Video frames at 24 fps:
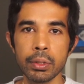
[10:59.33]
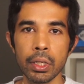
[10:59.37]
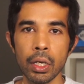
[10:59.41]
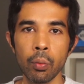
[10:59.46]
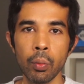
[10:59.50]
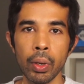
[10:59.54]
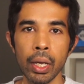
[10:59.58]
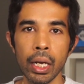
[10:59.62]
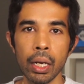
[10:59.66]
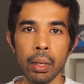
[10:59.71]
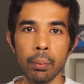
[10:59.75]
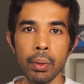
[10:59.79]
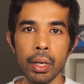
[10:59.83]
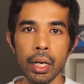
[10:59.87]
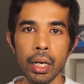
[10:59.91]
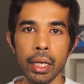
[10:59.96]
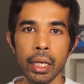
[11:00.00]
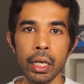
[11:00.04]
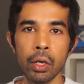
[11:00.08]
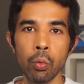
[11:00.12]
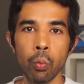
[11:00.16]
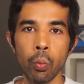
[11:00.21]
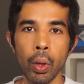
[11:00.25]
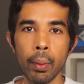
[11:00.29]
available
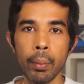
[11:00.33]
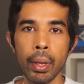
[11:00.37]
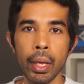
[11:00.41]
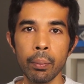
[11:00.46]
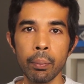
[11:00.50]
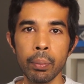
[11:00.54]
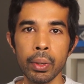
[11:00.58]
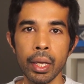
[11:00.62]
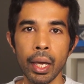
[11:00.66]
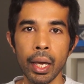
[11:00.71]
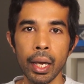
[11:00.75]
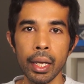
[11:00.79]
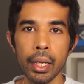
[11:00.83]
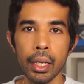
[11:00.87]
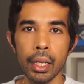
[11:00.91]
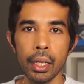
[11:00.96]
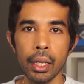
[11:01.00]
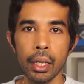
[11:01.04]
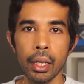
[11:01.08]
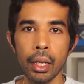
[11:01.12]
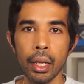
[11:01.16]
in Web API,